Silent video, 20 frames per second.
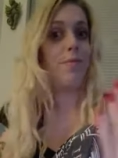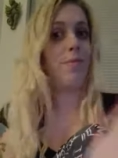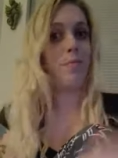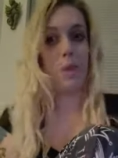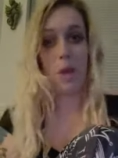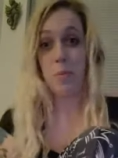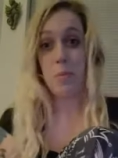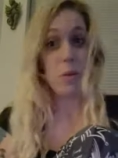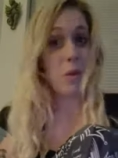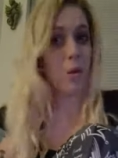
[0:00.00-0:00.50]

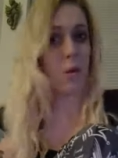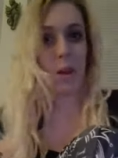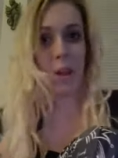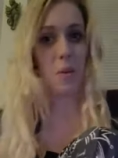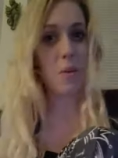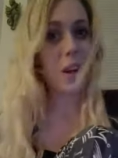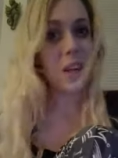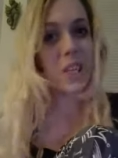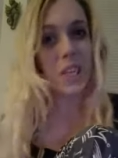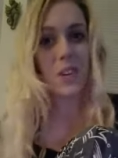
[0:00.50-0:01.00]
people only
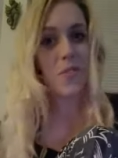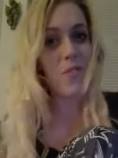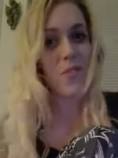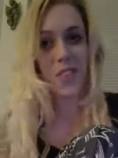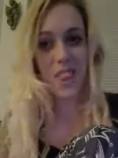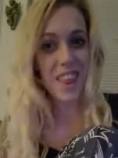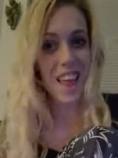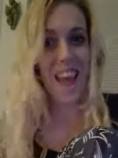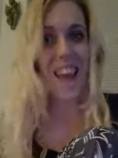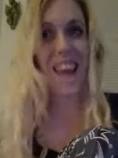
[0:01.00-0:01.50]
want you for
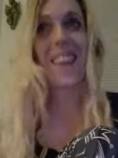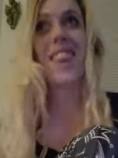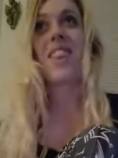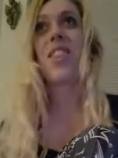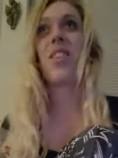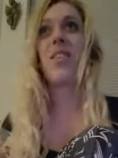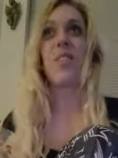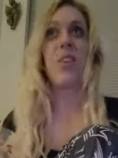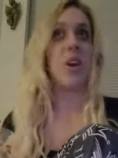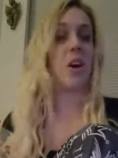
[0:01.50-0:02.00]

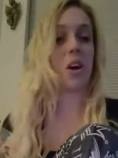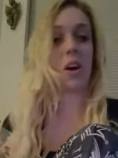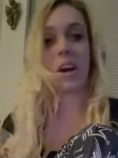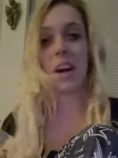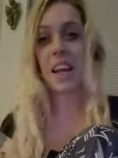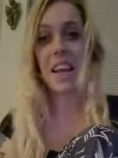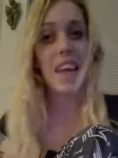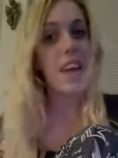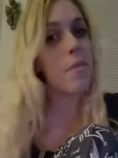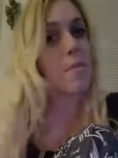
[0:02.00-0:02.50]
sex. You're going
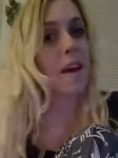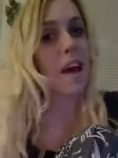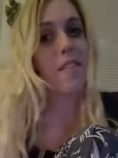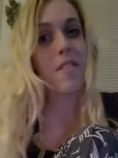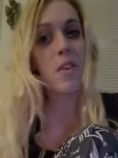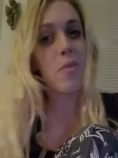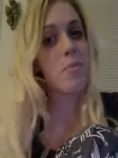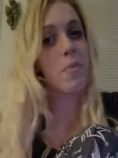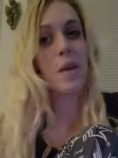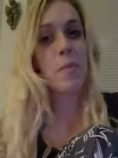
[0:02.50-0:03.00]
to keep
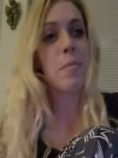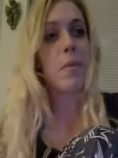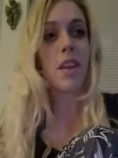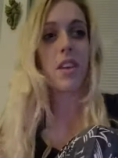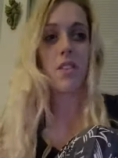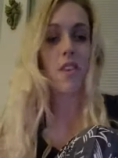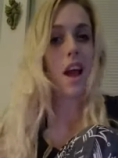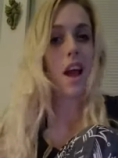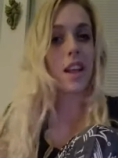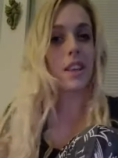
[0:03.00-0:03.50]
having people
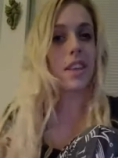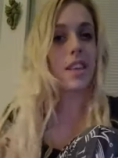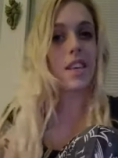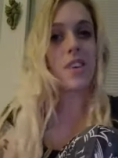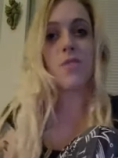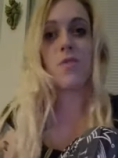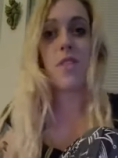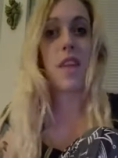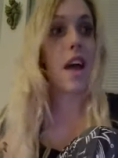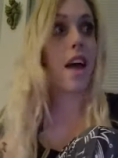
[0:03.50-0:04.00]
attract to
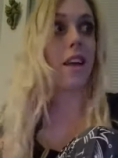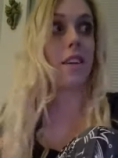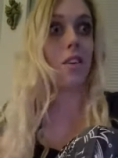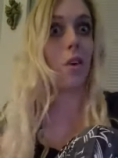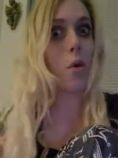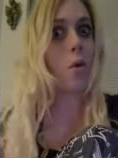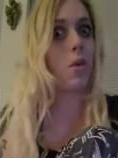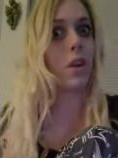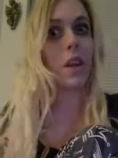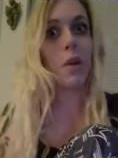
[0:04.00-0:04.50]
you that
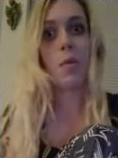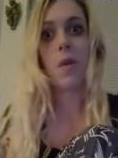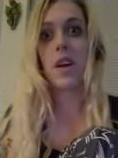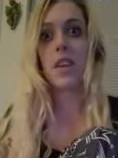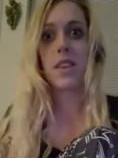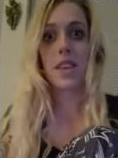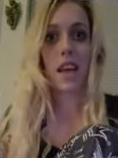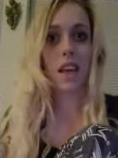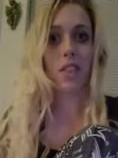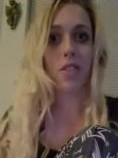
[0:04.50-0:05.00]
only
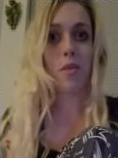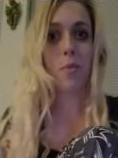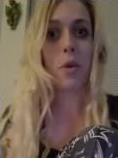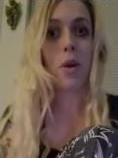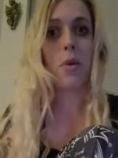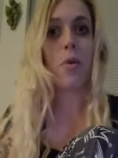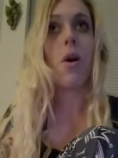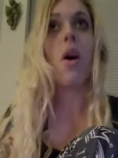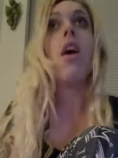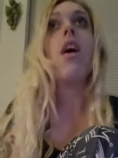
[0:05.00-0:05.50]
want sex from
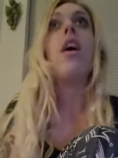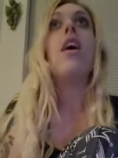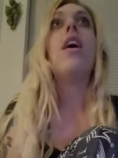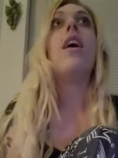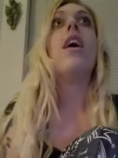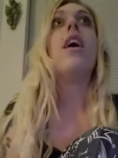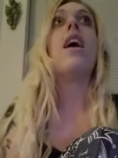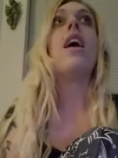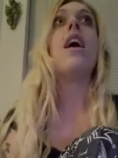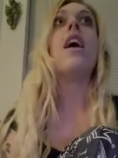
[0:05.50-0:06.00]
you.
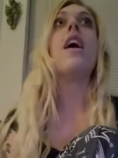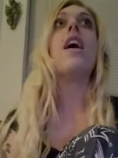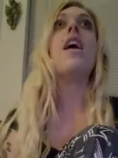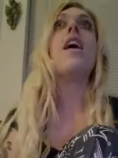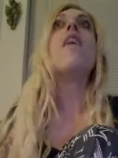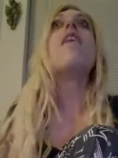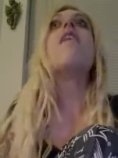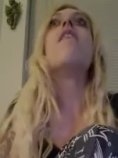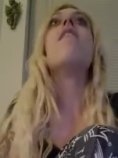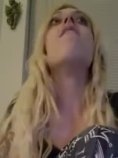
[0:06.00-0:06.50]

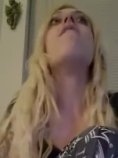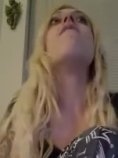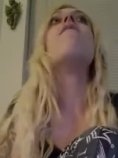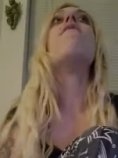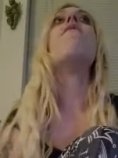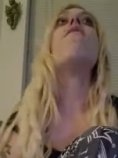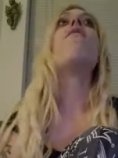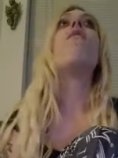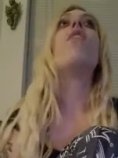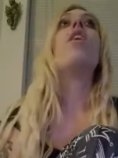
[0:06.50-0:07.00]

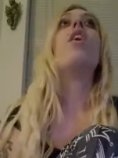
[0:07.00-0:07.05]
If